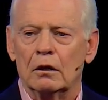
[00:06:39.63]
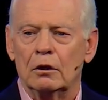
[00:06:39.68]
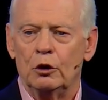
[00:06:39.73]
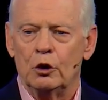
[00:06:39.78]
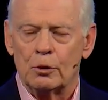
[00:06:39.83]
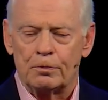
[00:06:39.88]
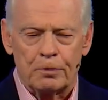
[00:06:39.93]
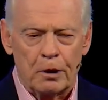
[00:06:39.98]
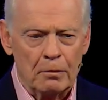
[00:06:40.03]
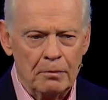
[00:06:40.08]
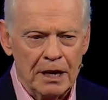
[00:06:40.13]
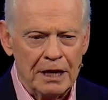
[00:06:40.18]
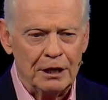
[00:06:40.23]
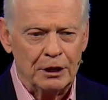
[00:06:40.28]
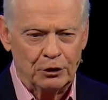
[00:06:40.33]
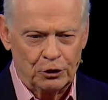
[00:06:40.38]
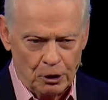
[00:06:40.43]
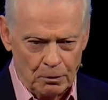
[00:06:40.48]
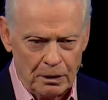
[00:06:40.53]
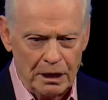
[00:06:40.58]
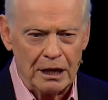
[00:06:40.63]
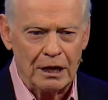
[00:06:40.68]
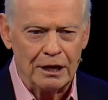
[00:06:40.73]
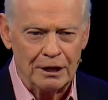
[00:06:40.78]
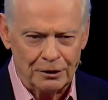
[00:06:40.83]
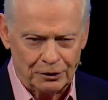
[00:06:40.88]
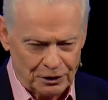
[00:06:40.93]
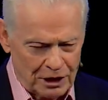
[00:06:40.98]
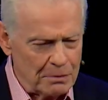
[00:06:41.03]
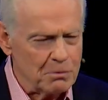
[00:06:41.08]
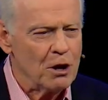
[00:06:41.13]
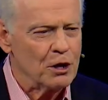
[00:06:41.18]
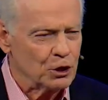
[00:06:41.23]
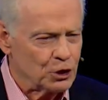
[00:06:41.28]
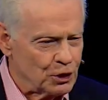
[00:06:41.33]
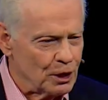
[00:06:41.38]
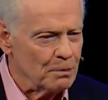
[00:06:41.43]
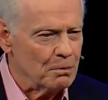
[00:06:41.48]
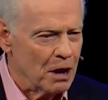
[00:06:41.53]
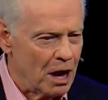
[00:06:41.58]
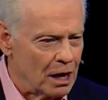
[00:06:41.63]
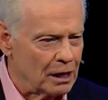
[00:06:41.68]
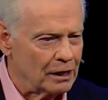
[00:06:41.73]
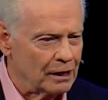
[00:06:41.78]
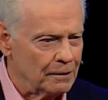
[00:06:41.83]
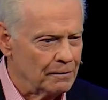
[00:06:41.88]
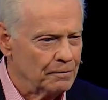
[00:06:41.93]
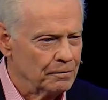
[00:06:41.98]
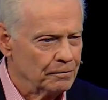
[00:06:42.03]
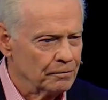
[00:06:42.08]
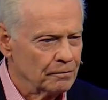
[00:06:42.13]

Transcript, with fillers: you're permitted to be healed. Come on, somebody.